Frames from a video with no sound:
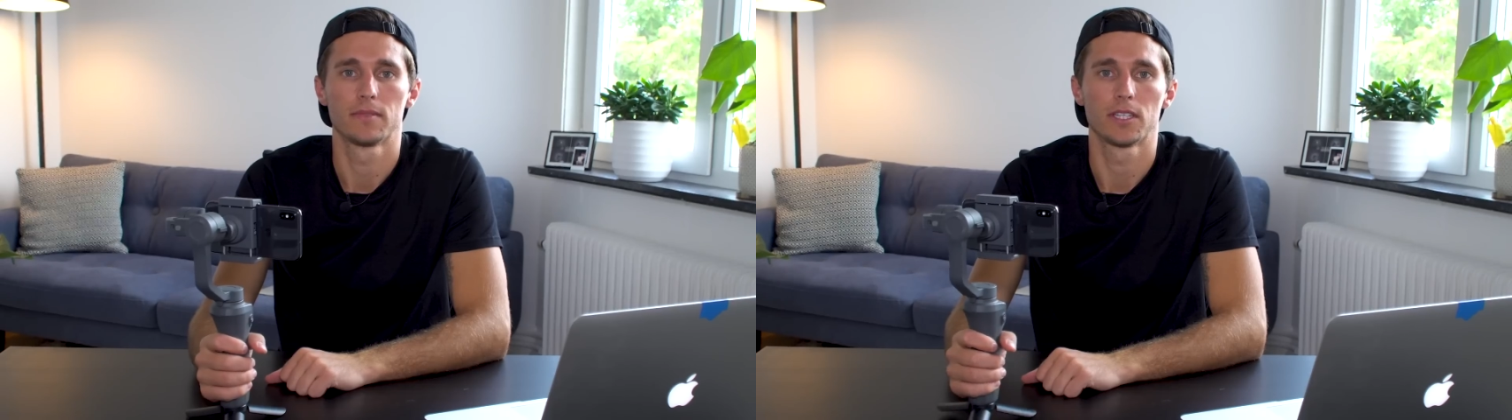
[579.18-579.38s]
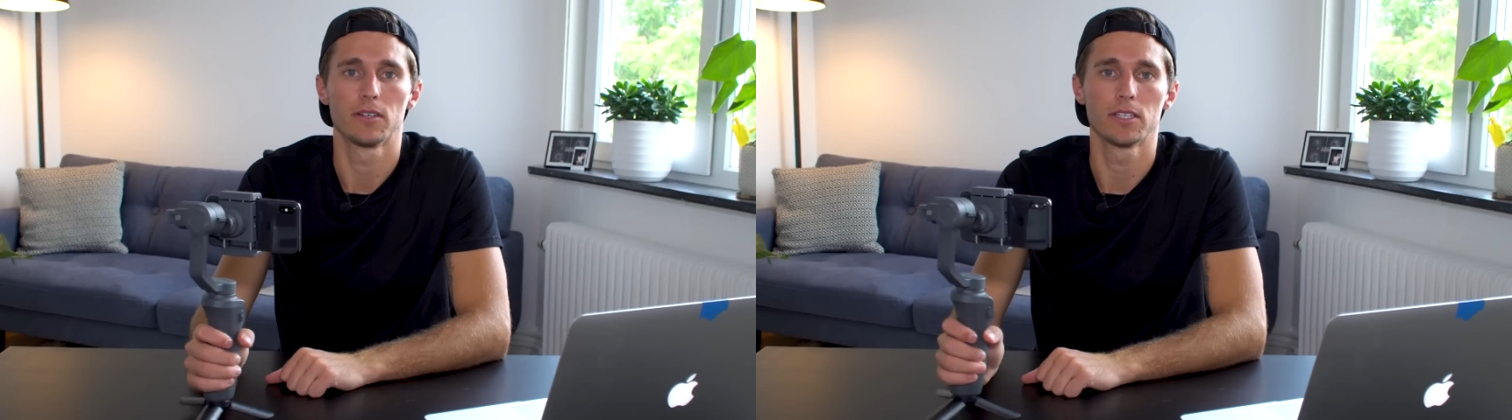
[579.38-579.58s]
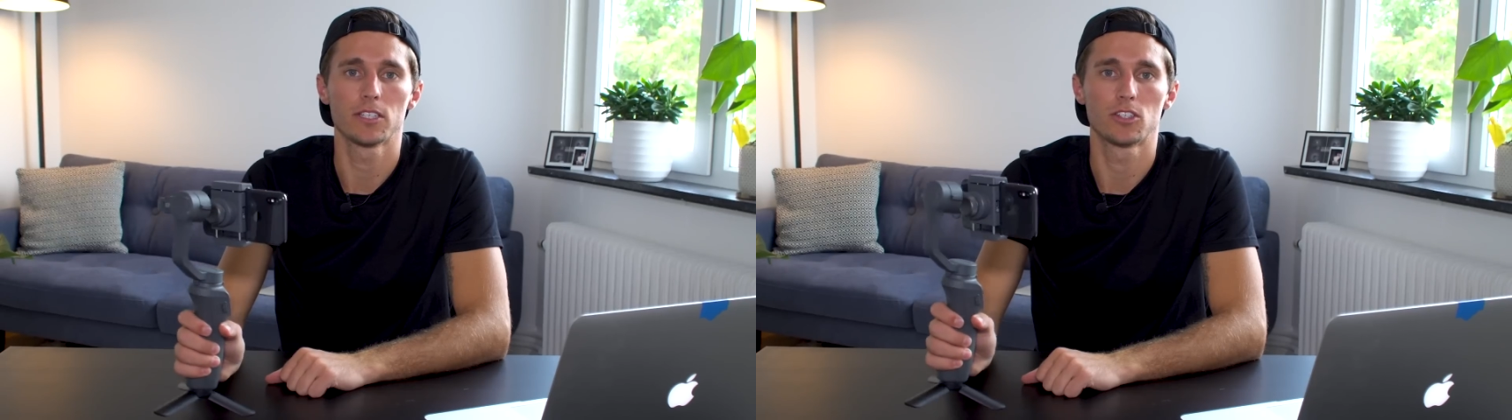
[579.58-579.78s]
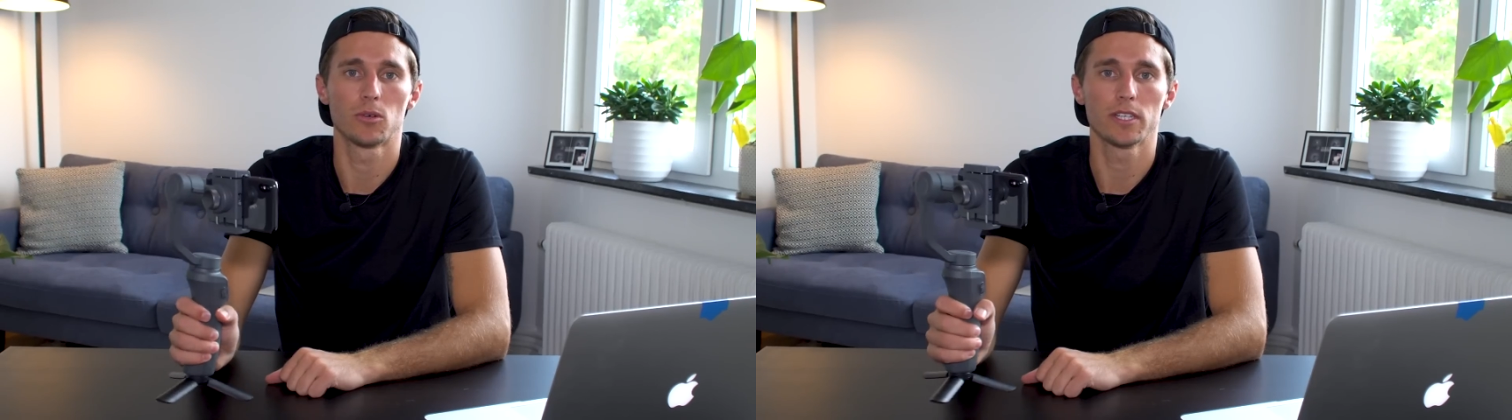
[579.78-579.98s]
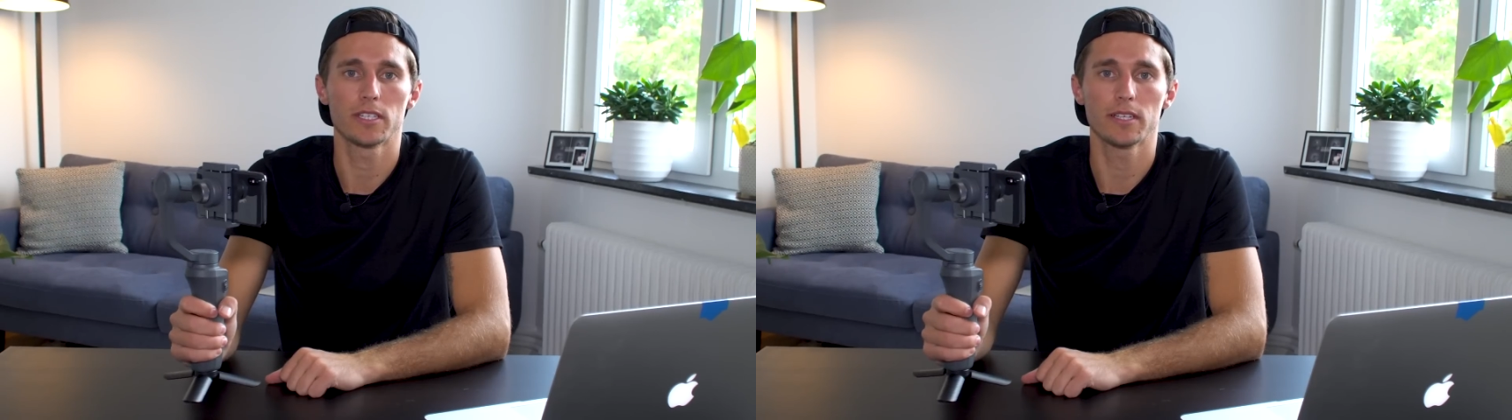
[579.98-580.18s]
There is a
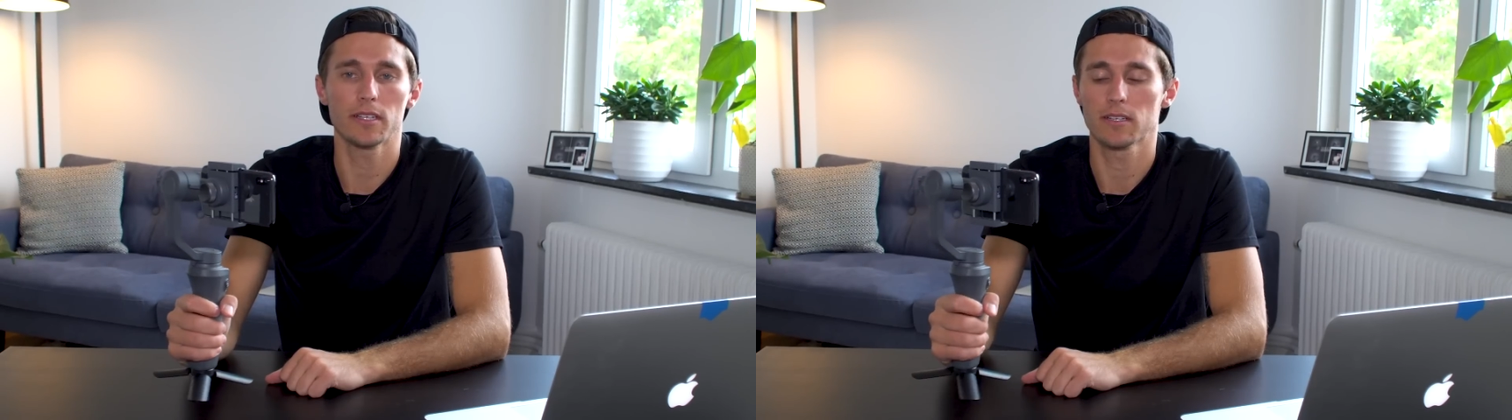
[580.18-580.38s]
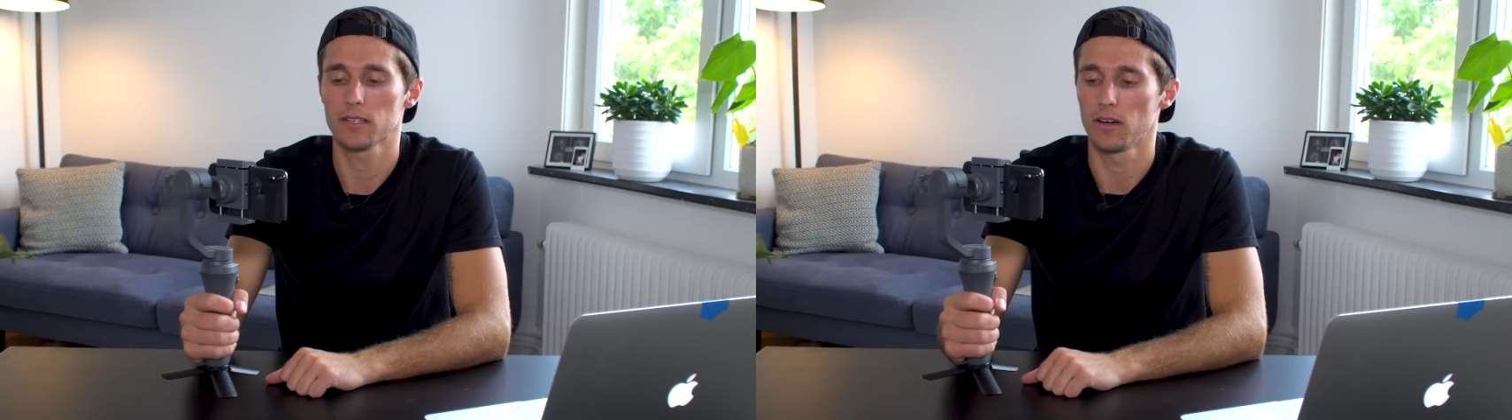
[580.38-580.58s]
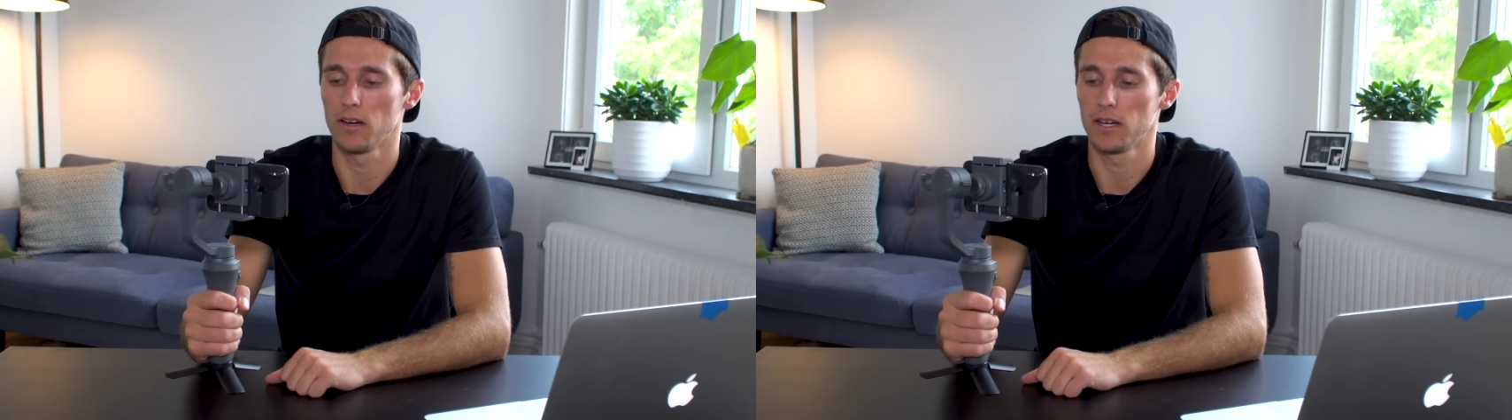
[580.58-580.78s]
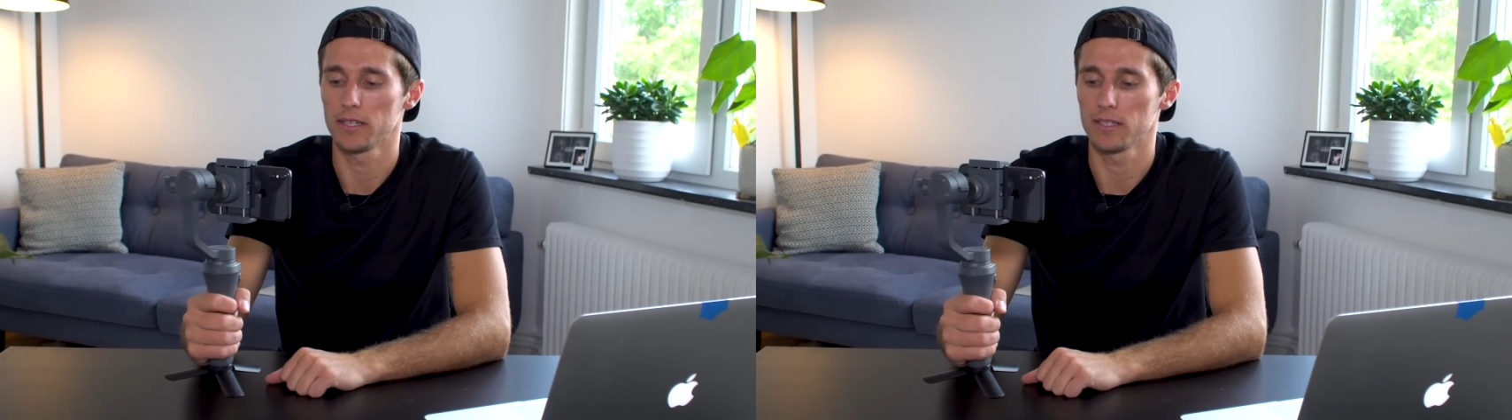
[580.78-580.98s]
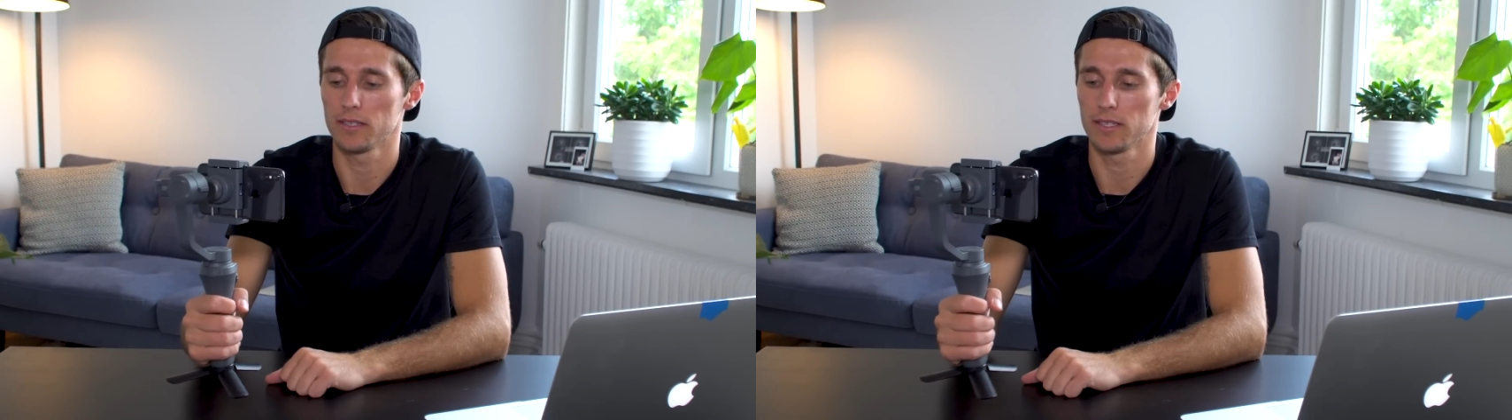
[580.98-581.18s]
joystick on